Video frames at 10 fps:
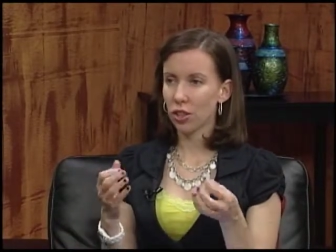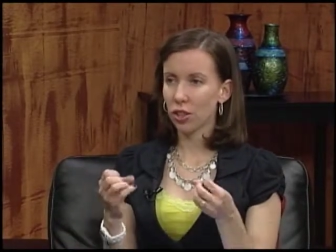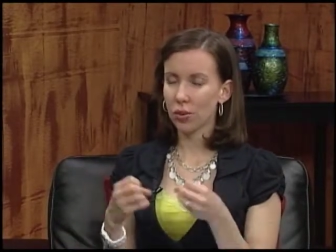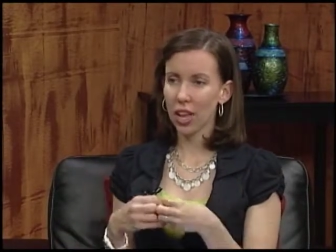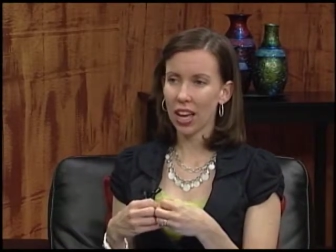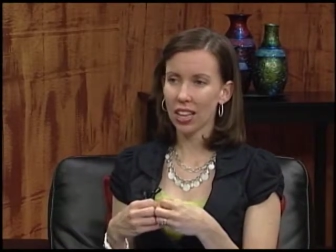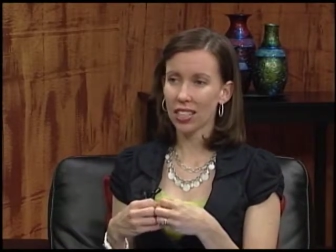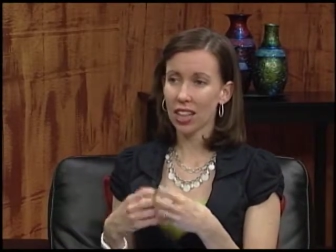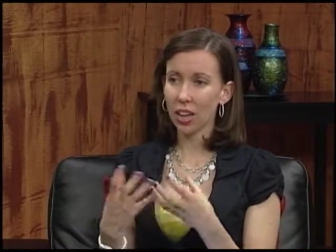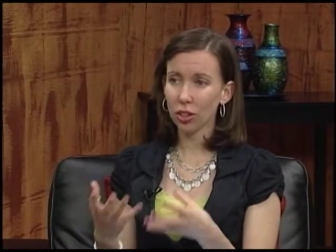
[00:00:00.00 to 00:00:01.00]
do they
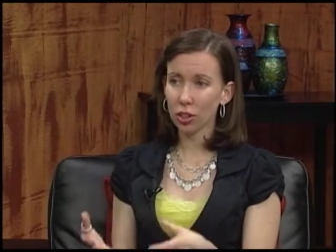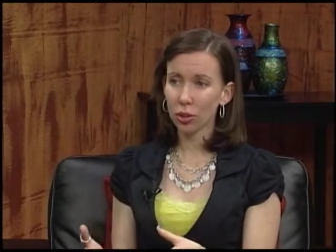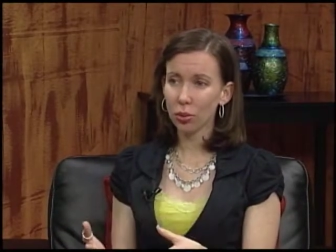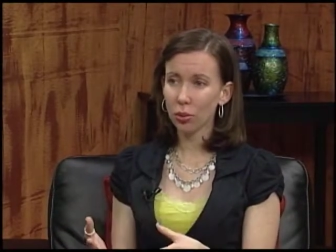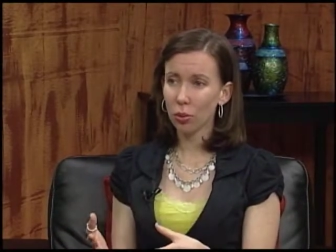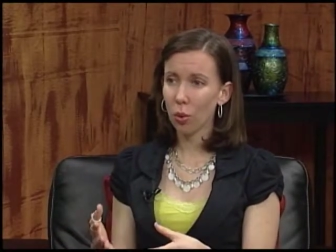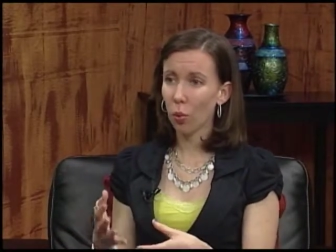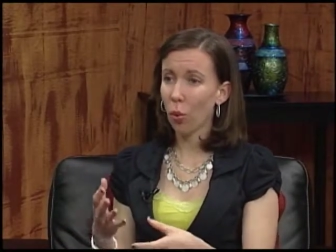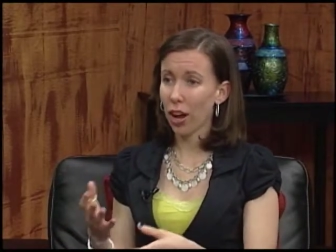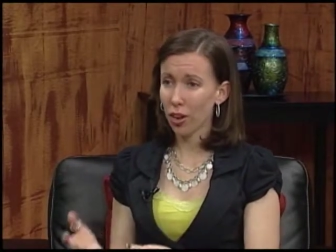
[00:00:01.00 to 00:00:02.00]
tell you
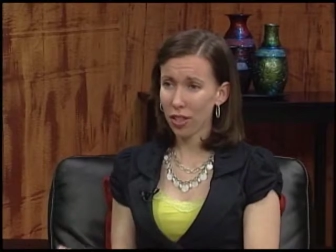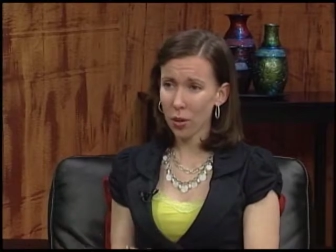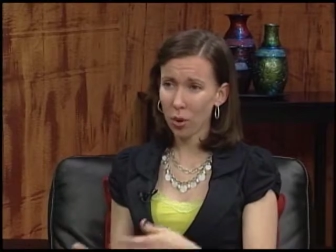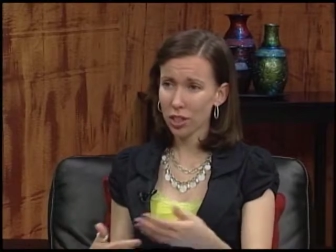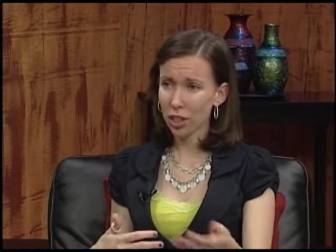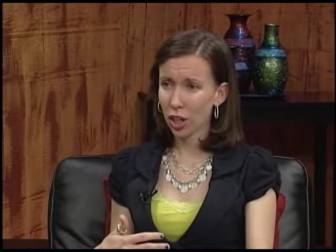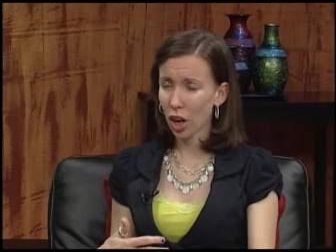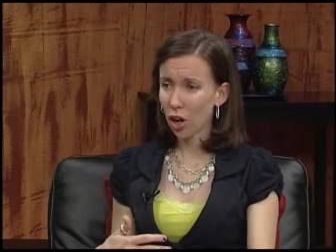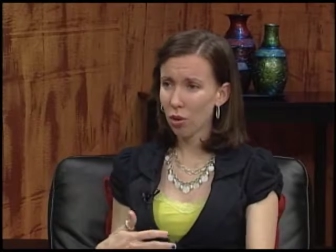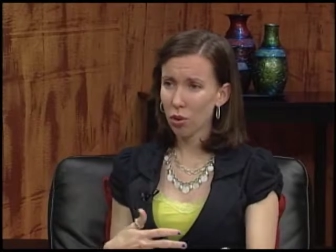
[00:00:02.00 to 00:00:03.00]
where they want to
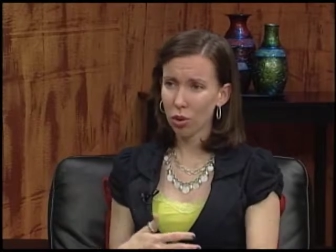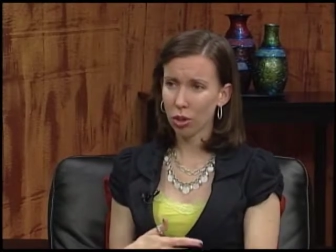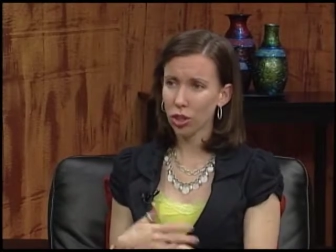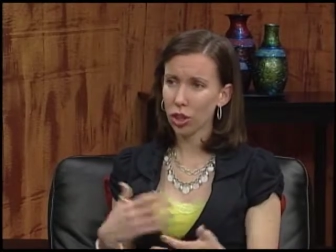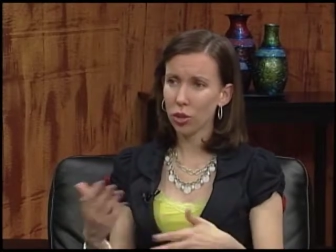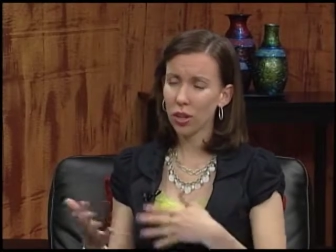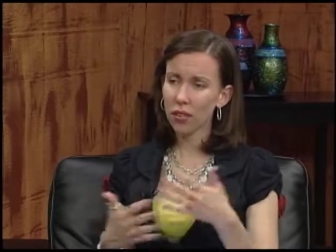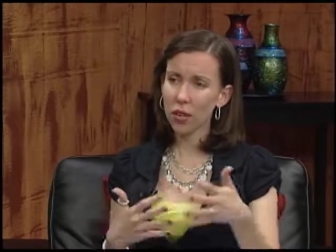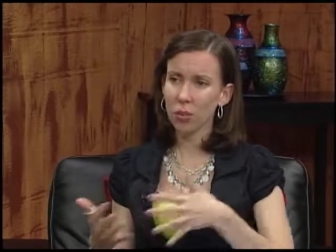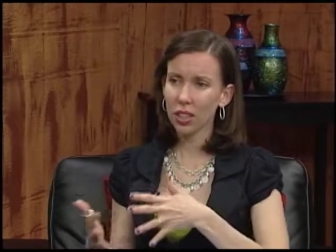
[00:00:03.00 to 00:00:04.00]
go, or do you
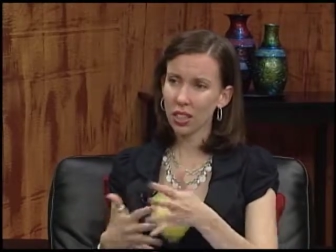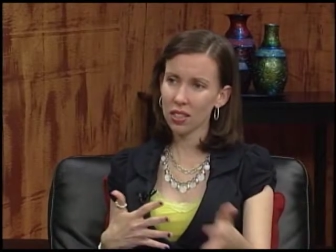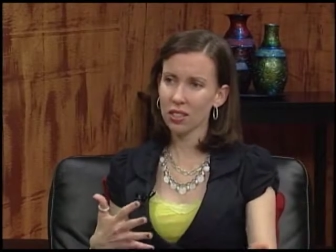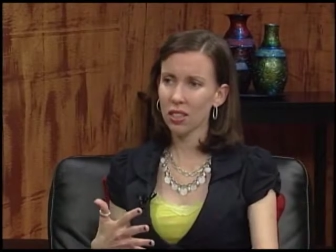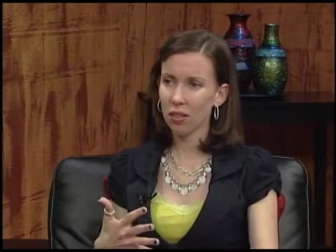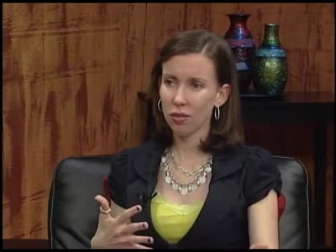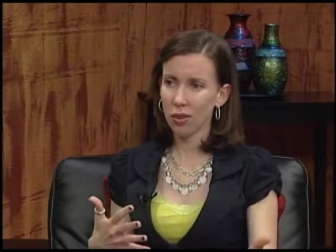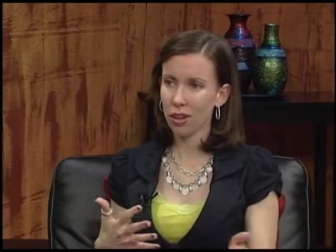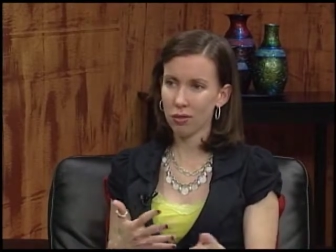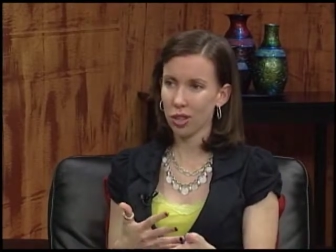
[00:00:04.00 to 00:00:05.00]
give them a list
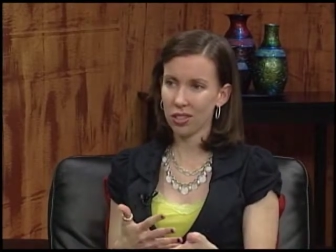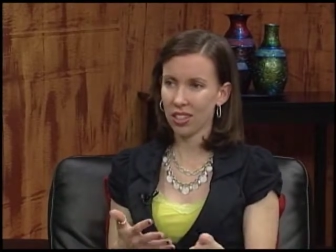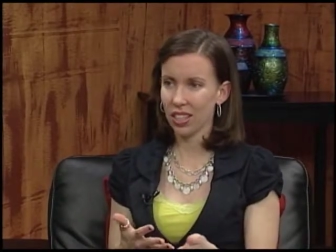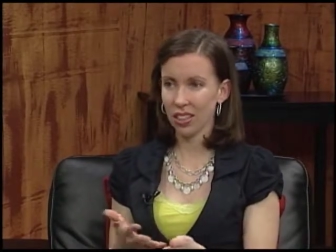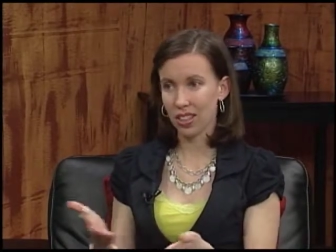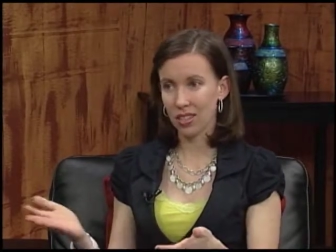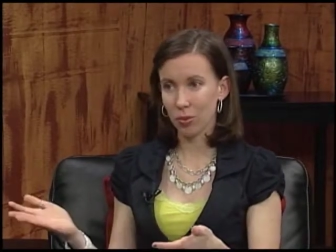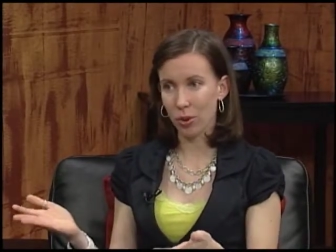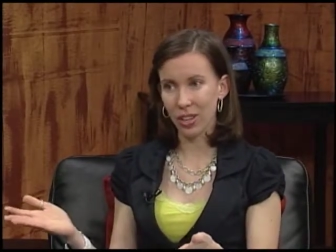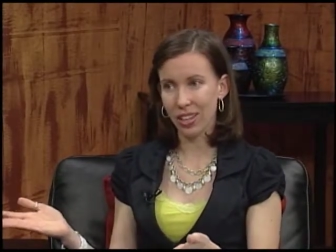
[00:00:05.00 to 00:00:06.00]
of, of just
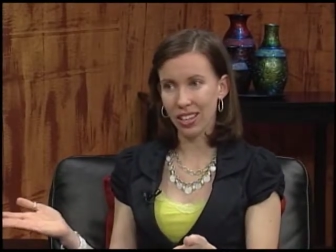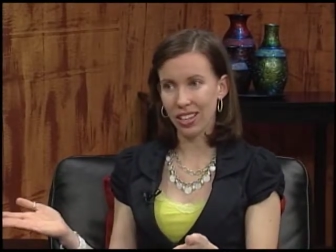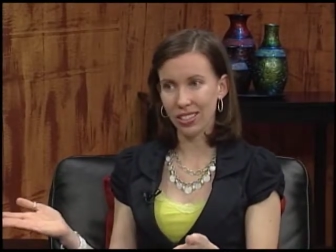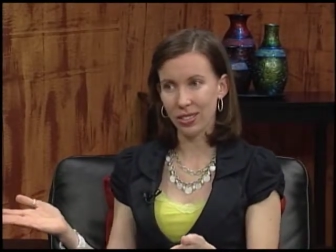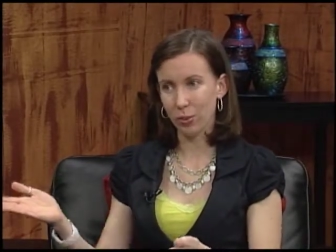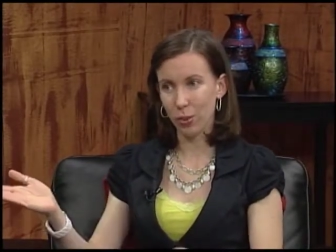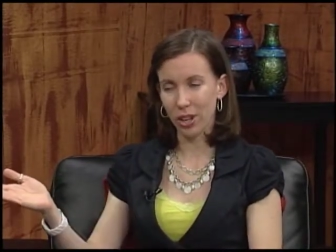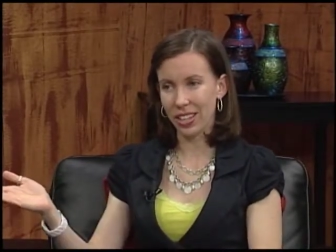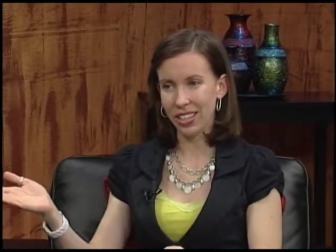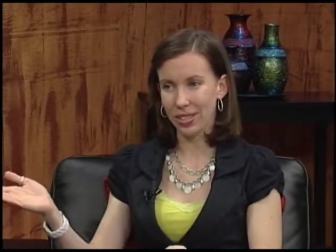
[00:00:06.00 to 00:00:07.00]
this one is
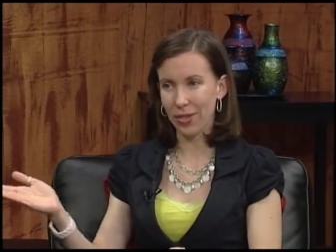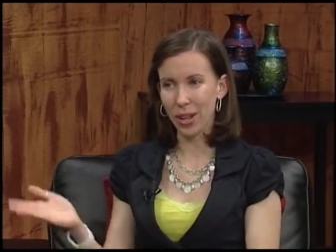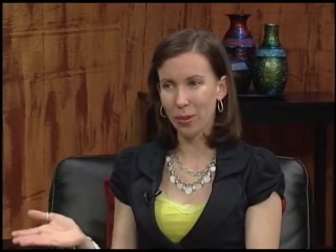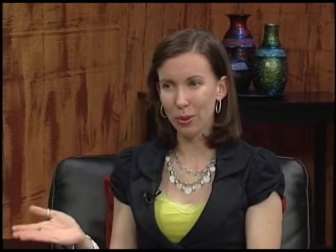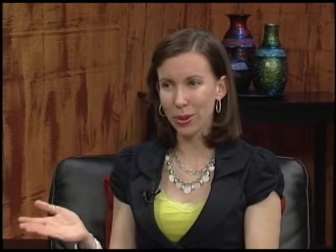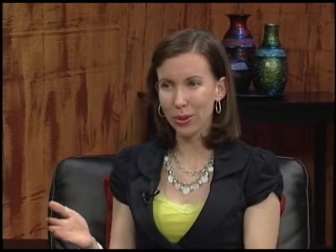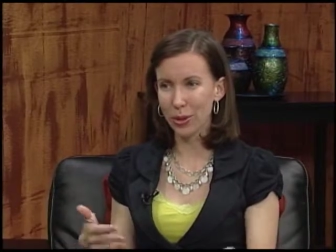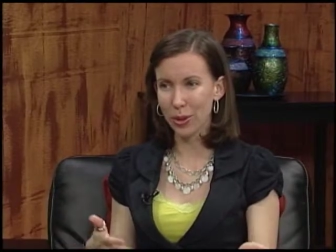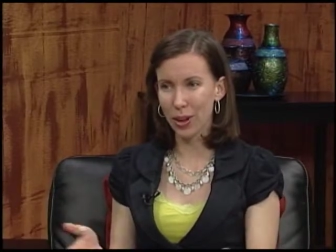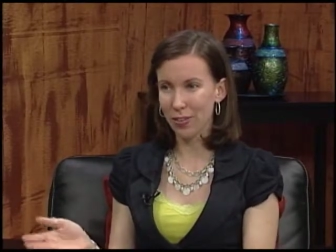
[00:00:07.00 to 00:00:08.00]
what is available,
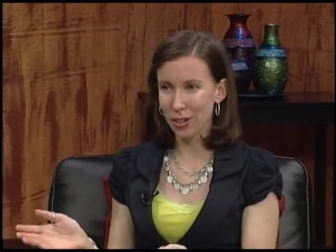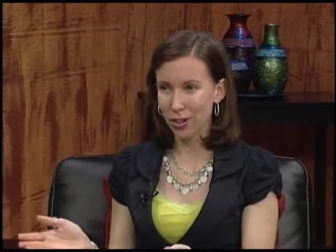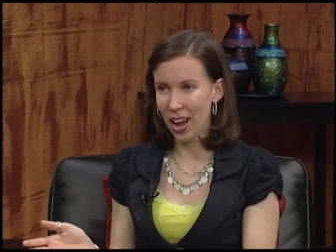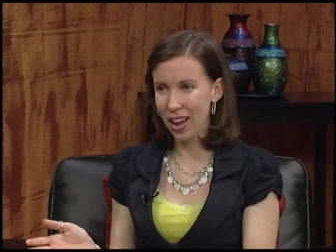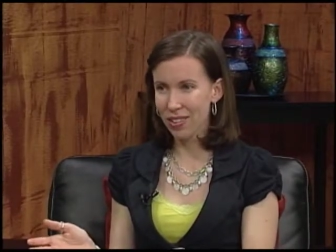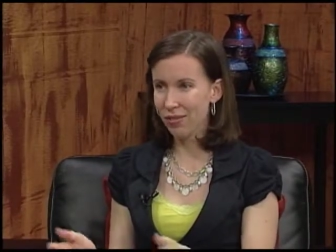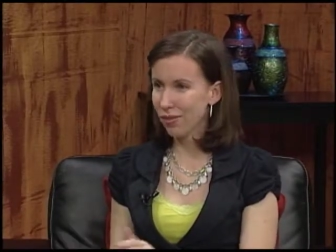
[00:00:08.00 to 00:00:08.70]
so you have to drive,